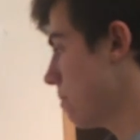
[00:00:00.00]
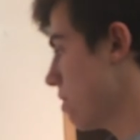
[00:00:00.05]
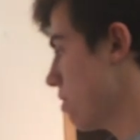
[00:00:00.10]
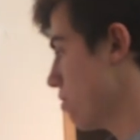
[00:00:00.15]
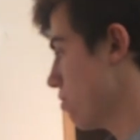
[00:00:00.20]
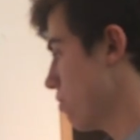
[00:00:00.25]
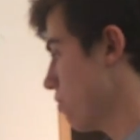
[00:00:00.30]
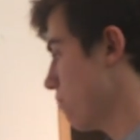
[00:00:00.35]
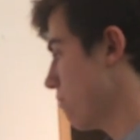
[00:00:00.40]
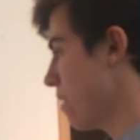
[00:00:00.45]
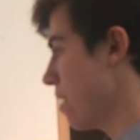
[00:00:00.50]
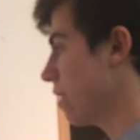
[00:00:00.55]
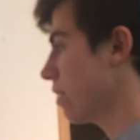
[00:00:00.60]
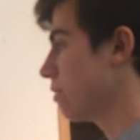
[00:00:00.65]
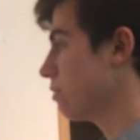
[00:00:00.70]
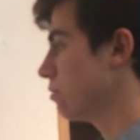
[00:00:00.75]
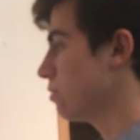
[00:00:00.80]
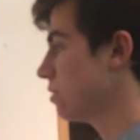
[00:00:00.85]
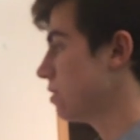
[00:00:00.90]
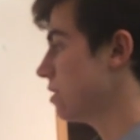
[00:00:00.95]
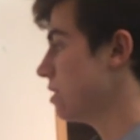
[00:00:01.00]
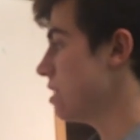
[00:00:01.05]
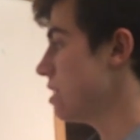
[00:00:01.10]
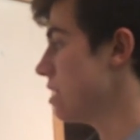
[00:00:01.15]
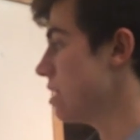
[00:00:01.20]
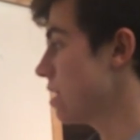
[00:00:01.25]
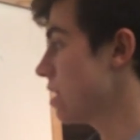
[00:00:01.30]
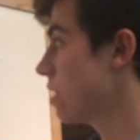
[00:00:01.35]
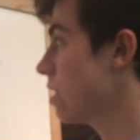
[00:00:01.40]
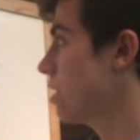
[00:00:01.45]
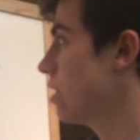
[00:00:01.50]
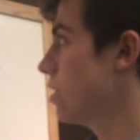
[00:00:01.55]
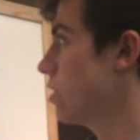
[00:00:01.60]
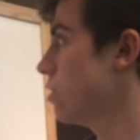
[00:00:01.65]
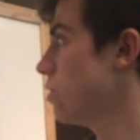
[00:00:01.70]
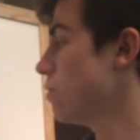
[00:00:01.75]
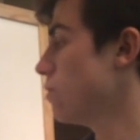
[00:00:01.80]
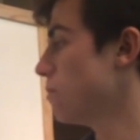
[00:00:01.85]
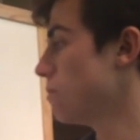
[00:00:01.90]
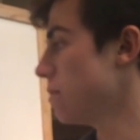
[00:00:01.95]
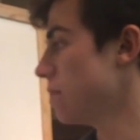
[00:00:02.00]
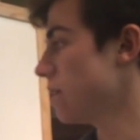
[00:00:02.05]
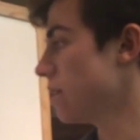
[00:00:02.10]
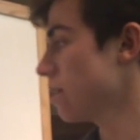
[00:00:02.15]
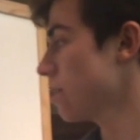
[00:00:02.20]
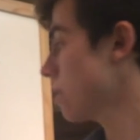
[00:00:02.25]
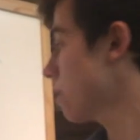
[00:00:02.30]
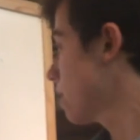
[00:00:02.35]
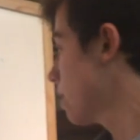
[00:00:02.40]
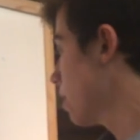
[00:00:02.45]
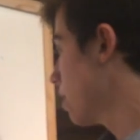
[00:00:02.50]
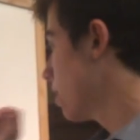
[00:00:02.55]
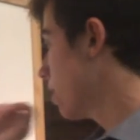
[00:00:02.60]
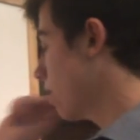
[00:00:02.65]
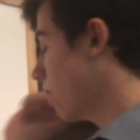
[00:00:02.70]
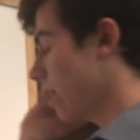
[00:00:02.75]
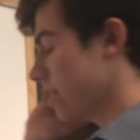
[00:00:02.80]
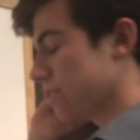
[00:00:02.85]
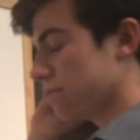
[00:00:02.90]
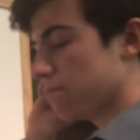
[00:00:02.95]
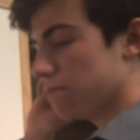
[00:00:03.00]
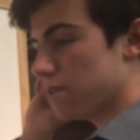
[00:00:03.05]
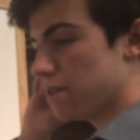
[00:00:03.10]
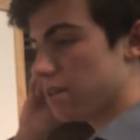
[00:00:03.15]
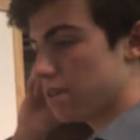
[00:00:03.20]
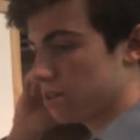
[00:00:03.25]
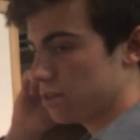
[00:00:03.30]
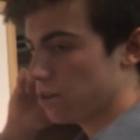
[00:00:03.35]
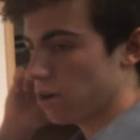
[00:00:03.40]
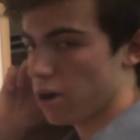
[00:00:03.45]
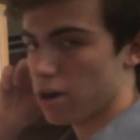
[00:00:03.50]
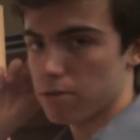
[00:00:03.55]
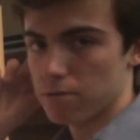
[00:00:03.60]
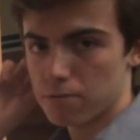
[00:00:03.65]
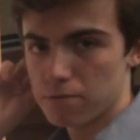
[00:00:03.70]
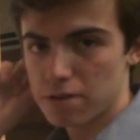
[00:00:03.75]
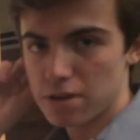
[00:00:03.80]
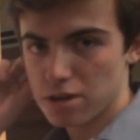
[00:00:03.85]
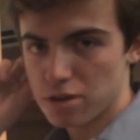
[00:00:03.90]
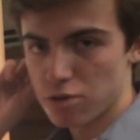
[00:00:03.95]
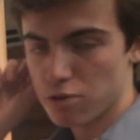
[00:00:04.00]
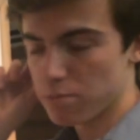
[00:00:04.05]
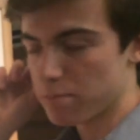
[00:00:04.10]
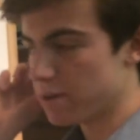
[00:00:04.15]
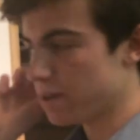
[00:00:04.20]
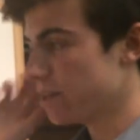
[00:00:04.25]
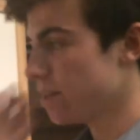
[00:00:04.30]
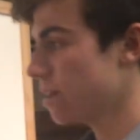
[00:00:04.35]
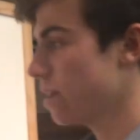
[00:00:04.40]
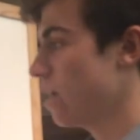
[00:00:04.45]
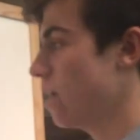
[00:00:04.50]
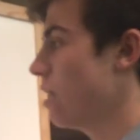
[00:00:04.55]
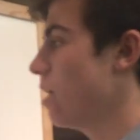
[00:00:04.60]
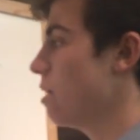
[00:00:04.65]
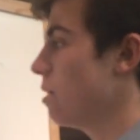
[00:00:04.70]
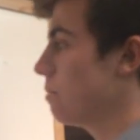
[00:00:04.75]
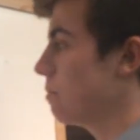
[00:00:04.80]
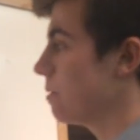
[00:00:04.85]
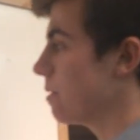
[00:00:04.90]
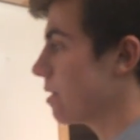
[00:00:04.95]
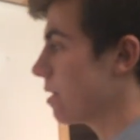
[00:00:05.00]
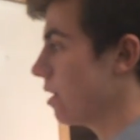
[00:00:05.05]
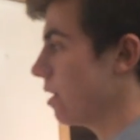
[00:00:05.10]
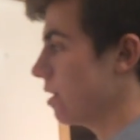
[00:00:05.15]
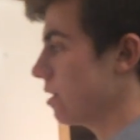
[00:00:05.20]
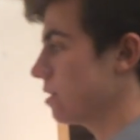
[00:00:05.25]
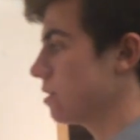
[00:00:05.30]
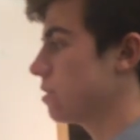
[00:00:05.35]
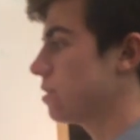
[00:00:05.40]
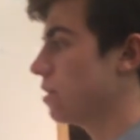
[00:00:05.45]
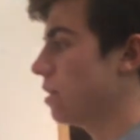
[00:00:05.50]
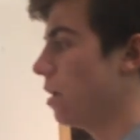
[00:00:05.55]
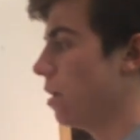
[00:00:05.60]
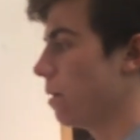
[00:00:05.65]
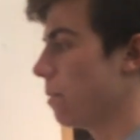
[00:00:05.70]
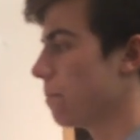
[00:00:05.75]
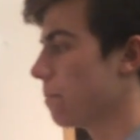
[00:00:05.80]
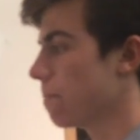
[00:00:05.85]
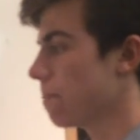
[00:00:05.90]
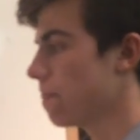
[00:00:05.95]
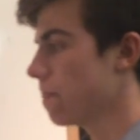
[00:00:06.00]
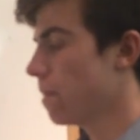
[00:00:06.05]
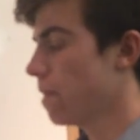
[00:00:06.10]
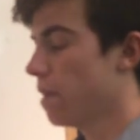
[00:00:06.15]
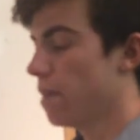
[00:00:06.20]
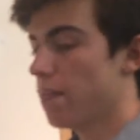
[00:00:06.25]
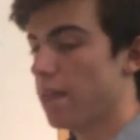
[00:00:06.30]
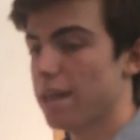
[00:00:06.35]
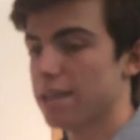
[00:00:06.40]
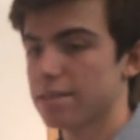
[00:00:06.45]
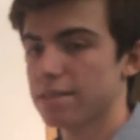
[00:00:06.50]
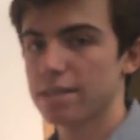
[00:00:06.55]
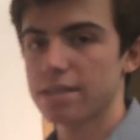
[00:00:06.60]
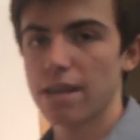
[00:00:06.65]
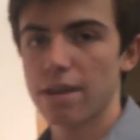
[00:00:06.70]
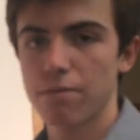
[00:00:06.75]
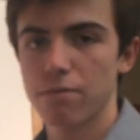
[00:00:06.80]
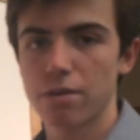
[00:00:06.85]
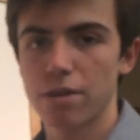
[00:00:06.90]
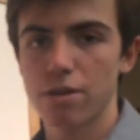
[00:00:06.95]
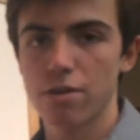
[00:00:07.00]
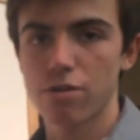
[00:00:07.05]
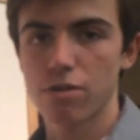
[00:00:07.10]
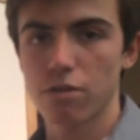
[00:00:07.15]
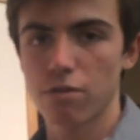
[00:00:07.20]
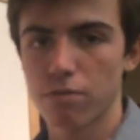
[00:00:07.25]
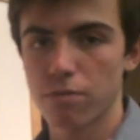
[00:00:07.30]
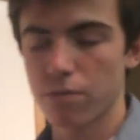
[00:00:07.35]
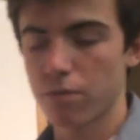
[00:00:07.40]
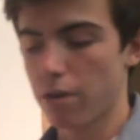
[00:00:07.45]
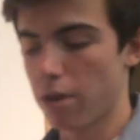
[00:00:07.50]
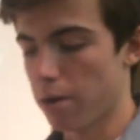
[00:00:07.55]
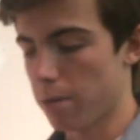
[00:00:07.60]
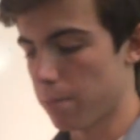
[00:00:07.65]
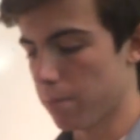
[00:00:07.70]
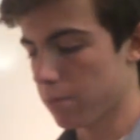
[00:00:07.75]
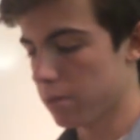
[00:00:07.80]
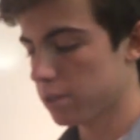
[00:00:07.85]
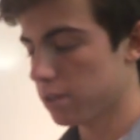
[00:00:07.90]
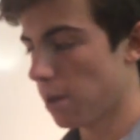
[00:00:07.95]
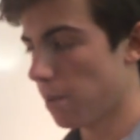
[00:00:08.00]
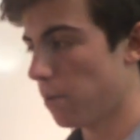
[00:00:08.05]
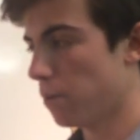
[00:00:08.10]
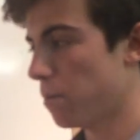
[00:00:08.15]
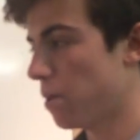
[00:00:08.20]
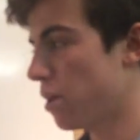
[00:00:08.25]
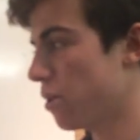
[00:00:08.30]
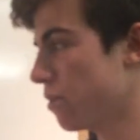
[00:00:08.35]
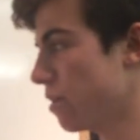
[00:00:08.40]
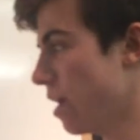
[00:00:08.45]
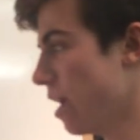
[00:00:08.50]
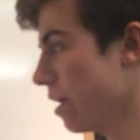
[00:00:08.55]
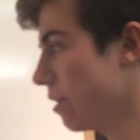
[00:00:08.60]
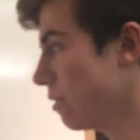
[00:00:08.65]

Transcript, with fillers: the measure of angle CUB. That's uh, to V, sorry, VUB, because um, that's the definition of um, supplementary